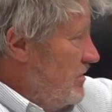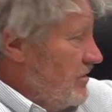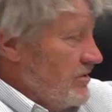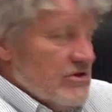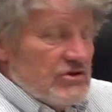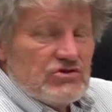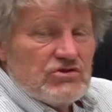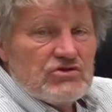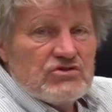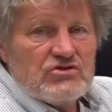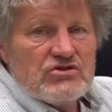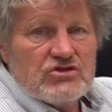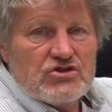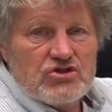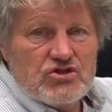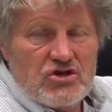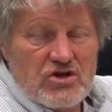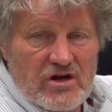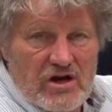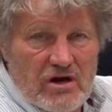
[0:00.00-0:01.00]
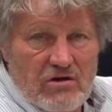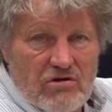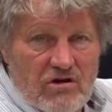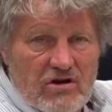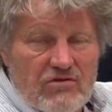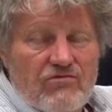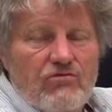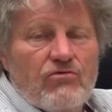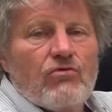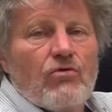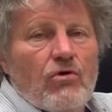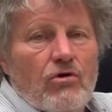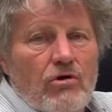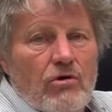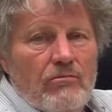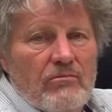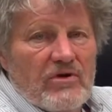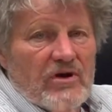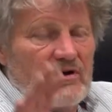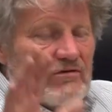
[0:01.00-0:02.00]
This is the generic
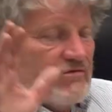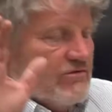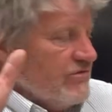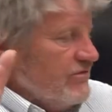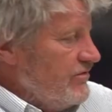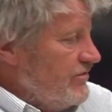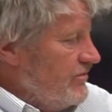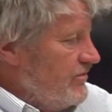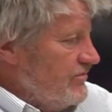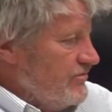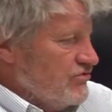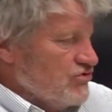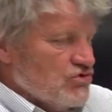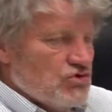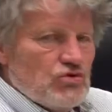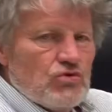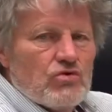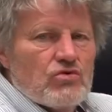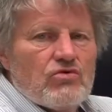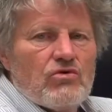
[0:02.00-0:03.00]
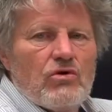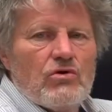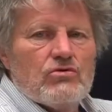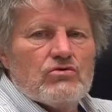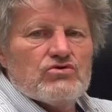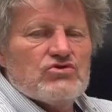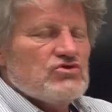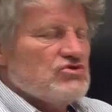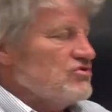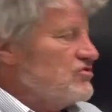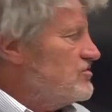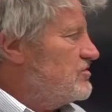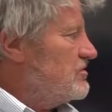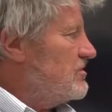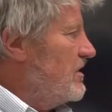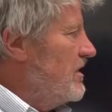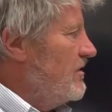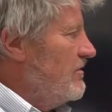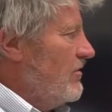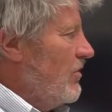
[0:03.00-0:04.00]
form of sucrose
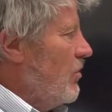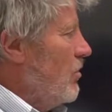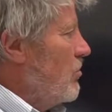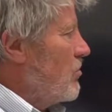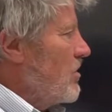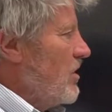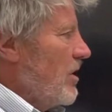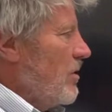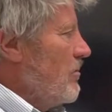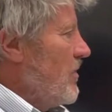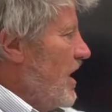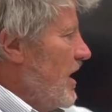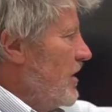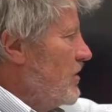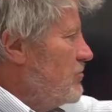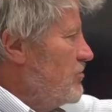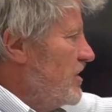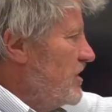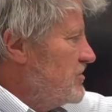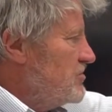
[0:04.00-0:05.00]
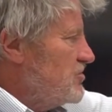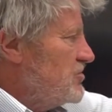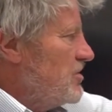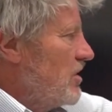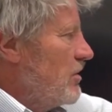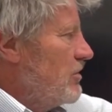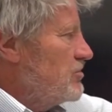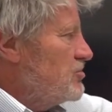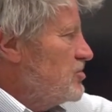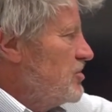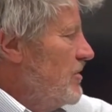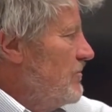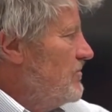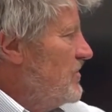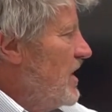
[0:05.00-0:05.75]
and all carbohydrates, starch,